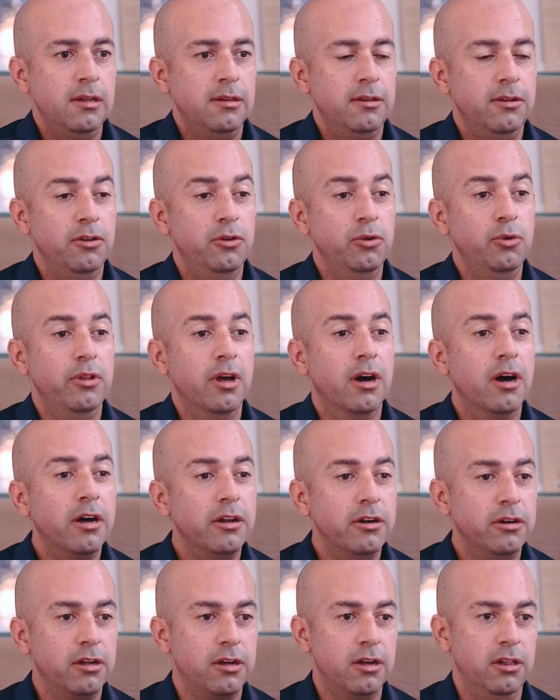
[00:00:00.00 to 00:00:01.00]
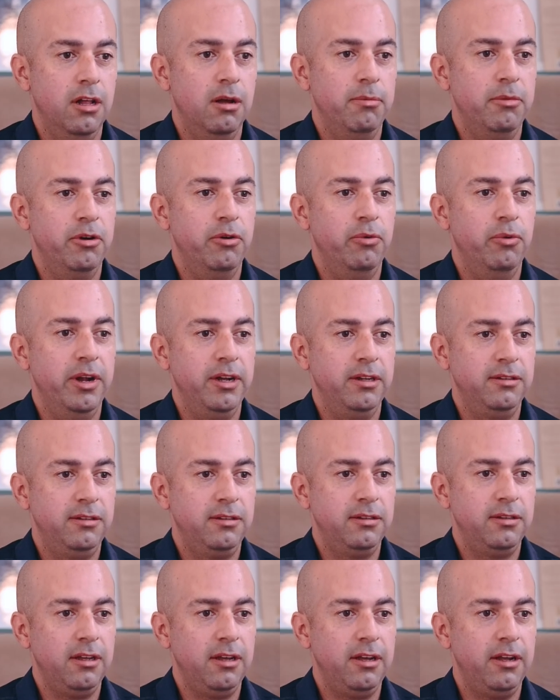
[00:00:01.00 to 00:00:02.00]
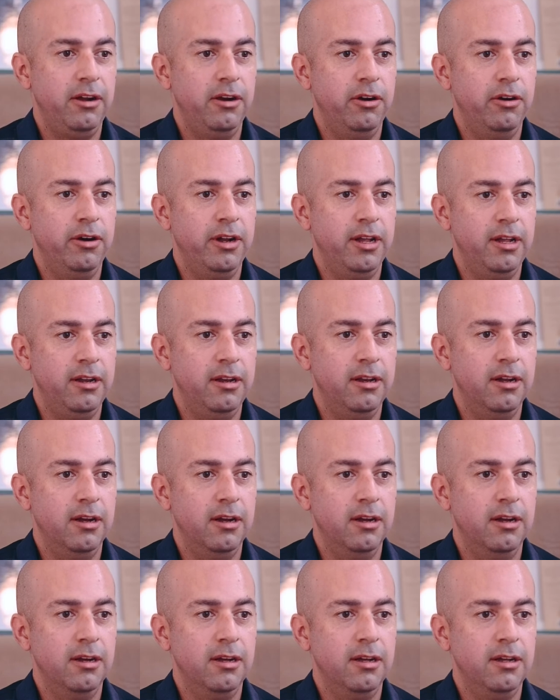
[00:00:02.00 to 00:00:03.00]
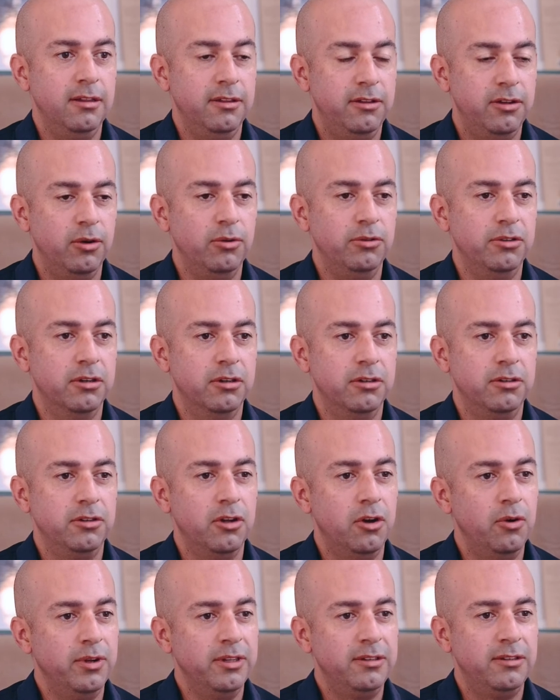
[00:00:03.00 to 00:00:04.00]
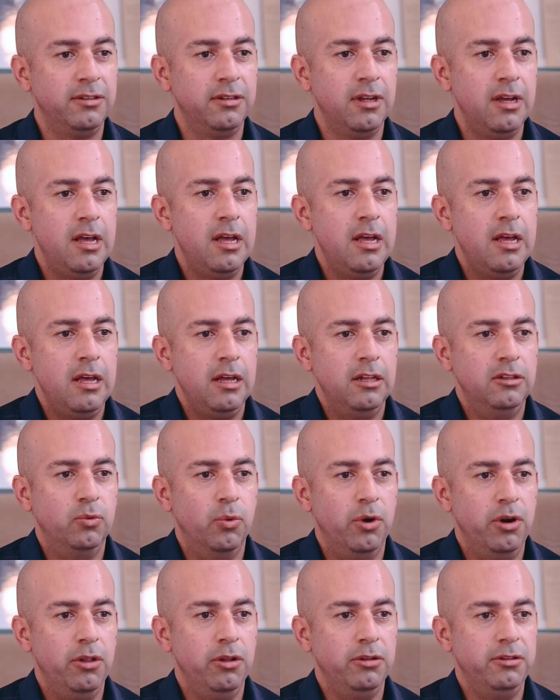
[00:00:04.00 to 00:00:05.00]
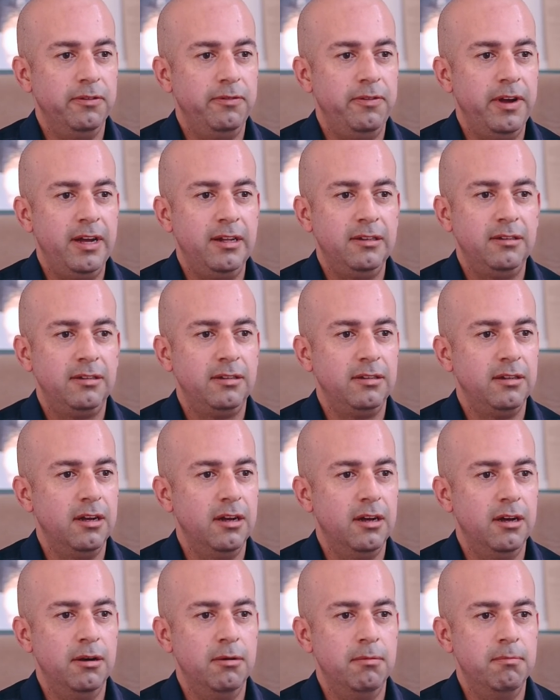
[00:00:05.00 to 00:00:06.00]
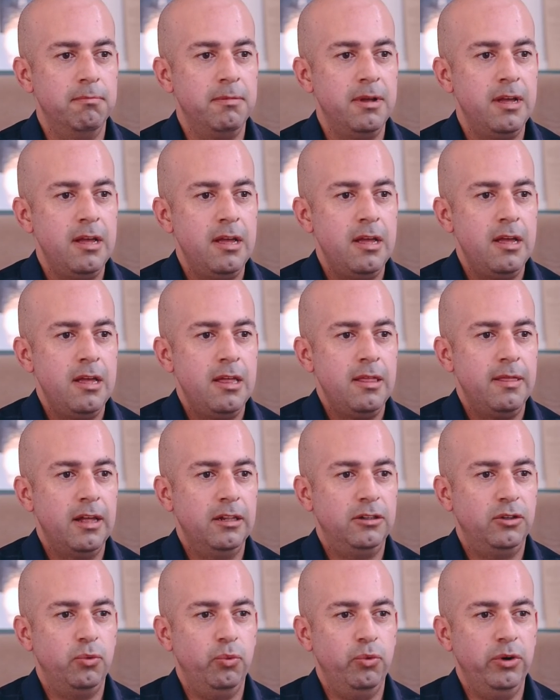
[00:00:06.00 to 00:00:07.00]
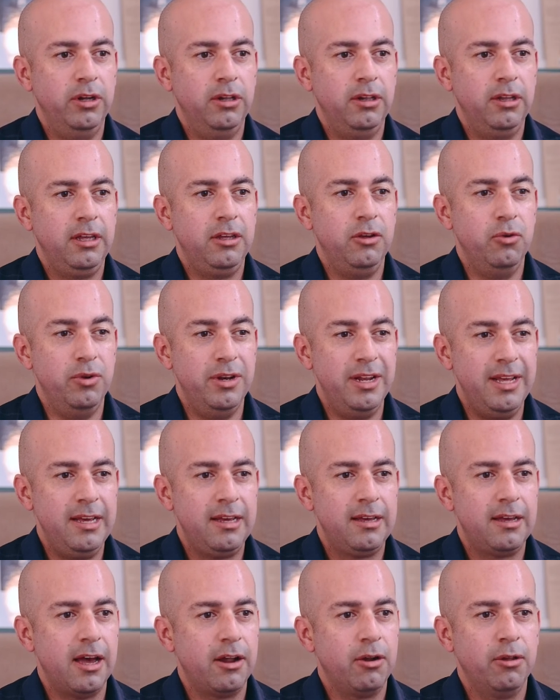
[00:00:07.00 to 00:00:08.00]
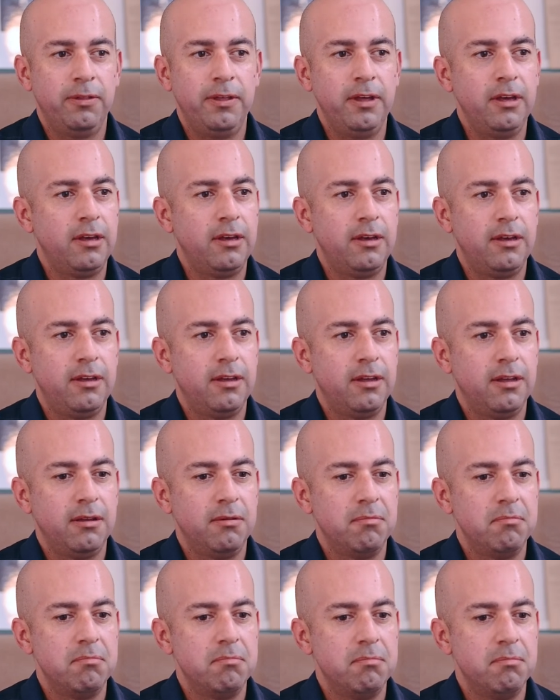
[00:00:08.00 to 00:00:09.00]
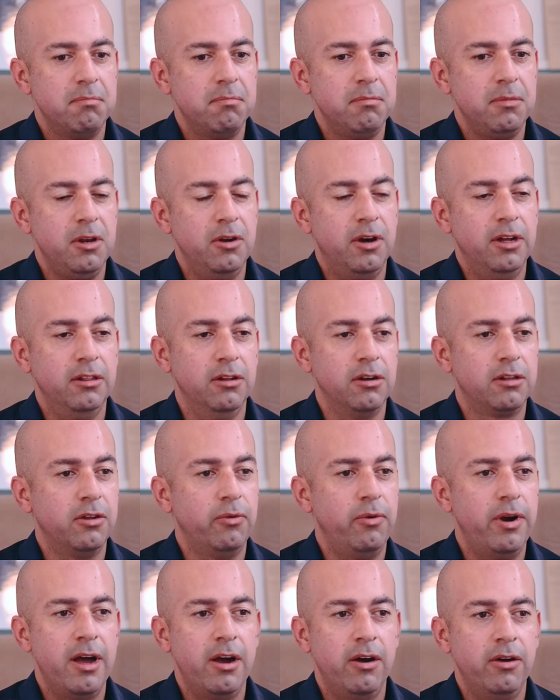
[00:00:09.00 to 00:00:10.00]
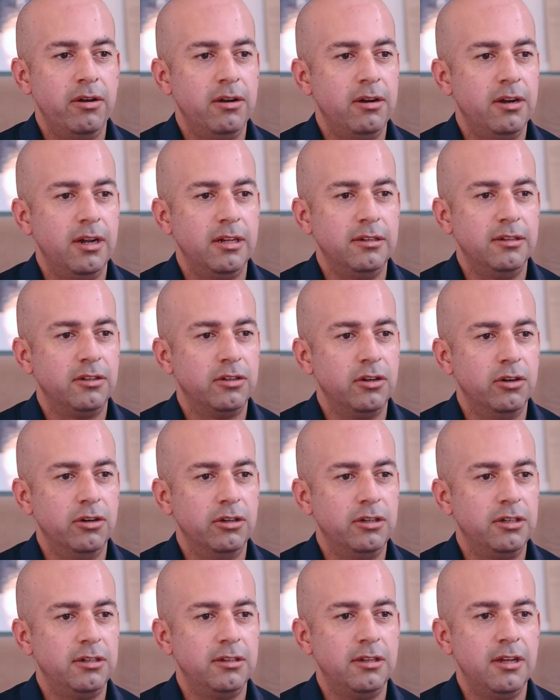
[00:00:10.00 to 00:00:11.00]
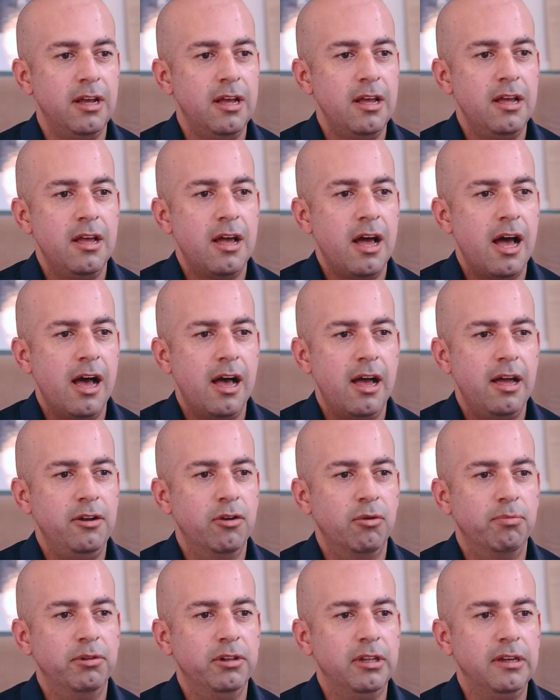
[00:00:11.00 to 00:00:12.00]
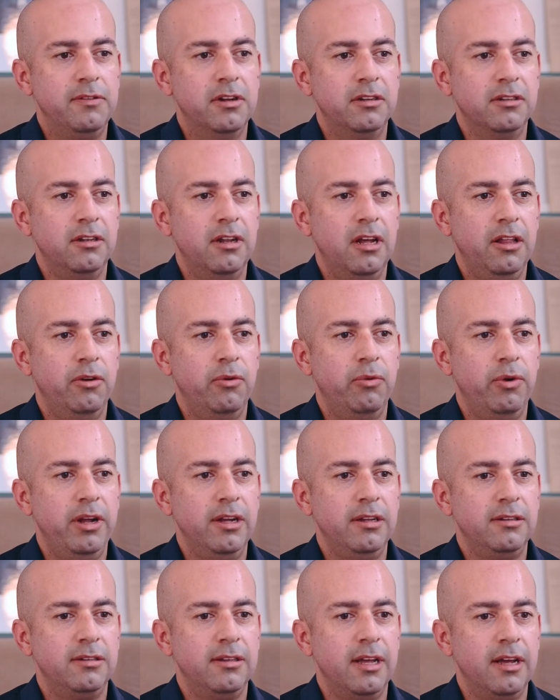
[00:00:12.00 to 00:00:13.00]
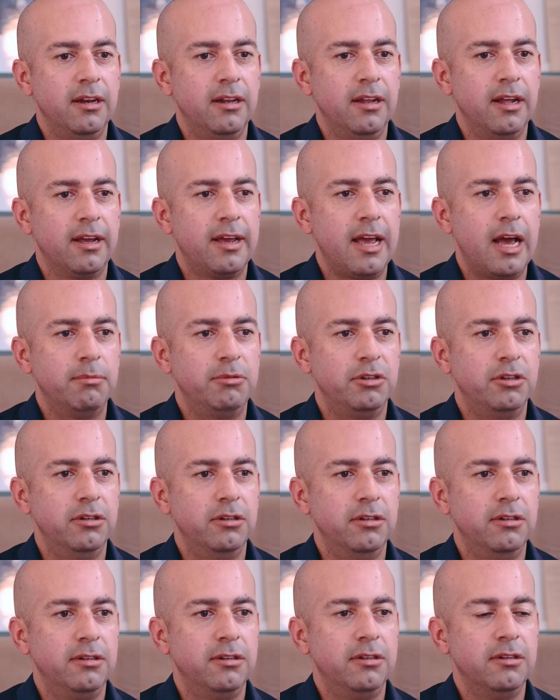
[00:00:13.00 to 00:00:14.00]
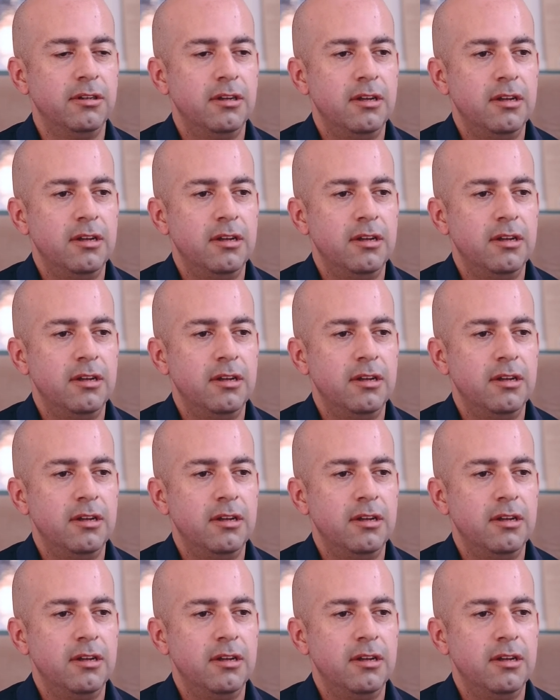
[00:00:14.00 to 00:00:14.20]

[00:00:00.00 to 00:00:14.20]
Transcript: to do the 100-kilometer race here in Tozer. So it's one of those events that's really unique. I don't think, you know, I looked around and searched. I don't believe there's another race that captures